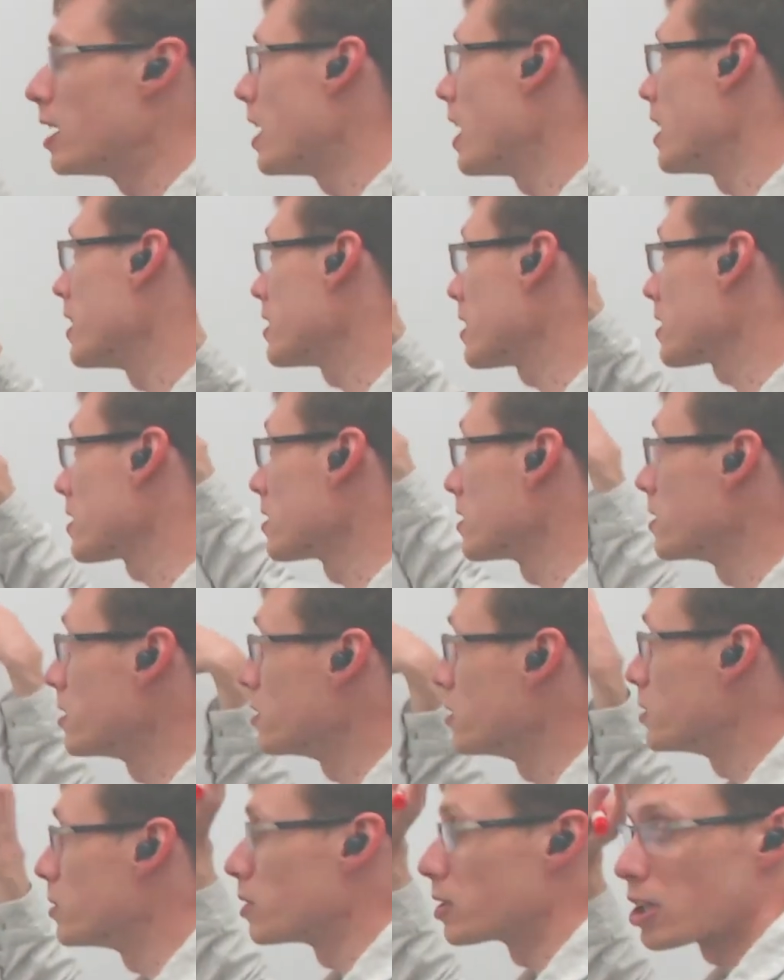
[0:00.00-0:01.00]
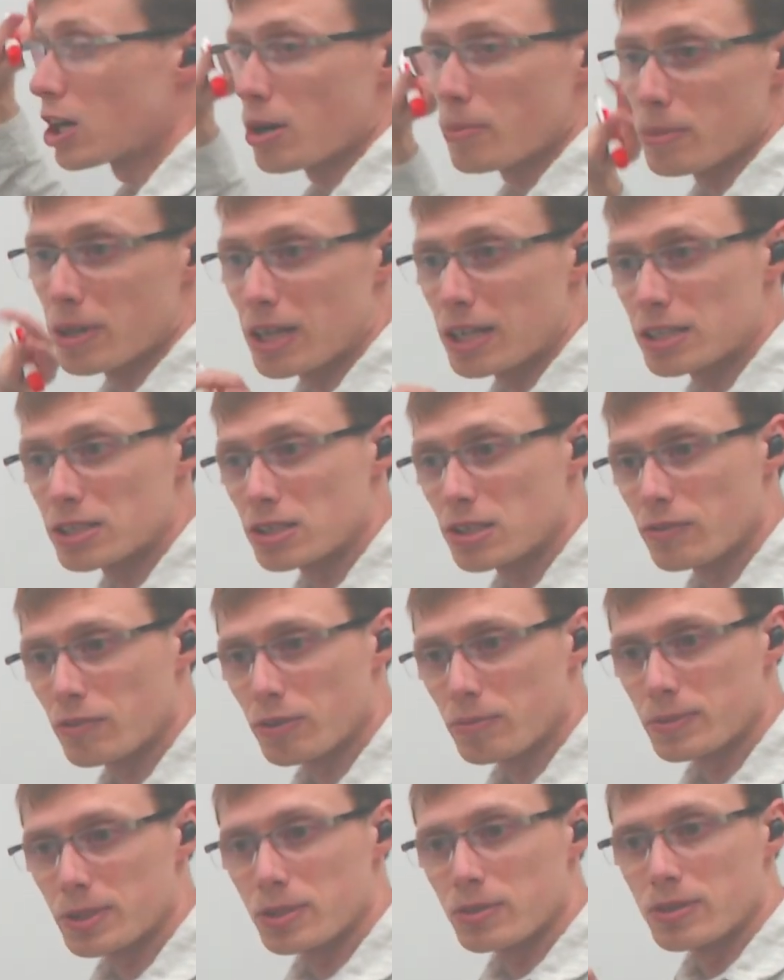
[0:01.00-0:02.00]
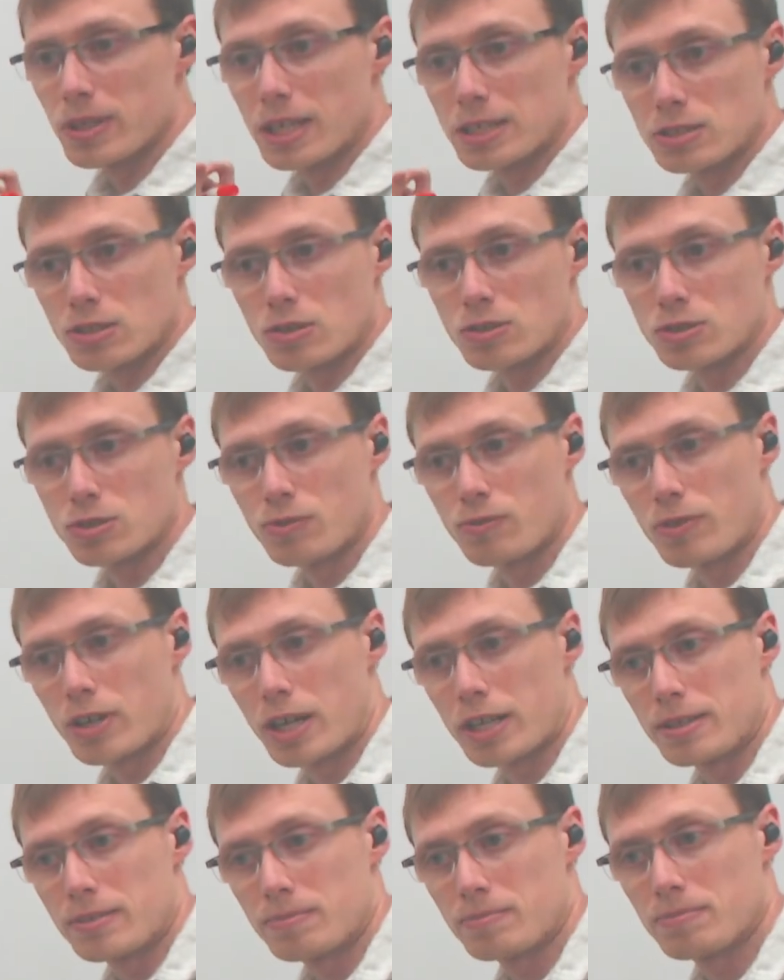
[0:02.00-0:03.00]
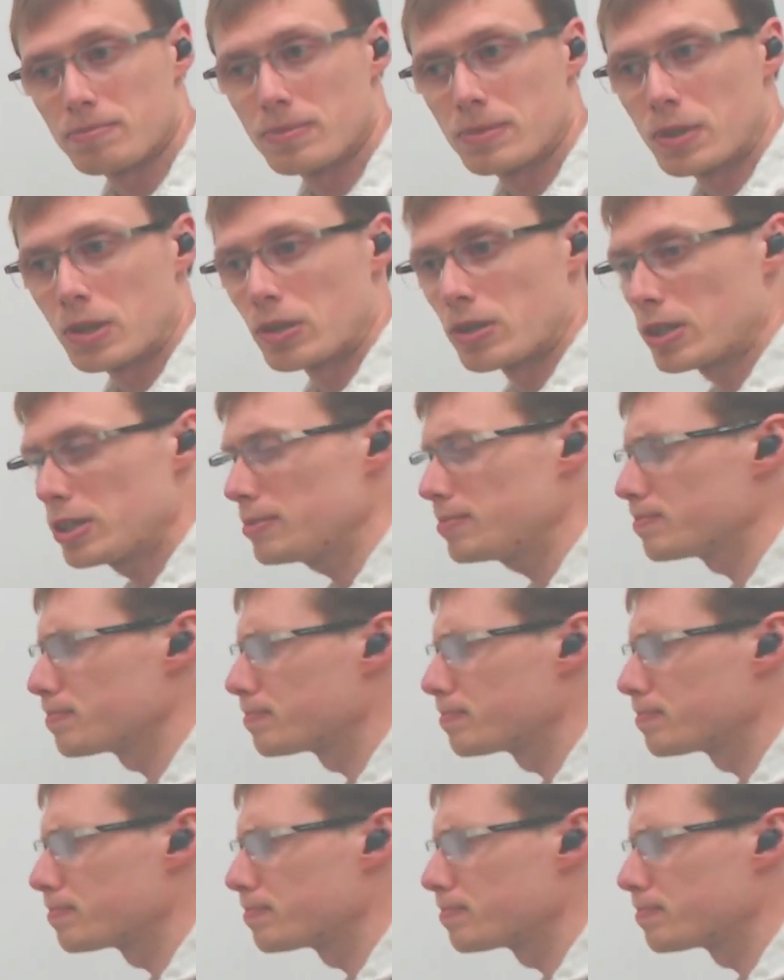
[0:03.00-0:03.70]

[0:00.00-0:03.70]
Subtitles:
And technically you do a combination of them too. That's also fine. All right.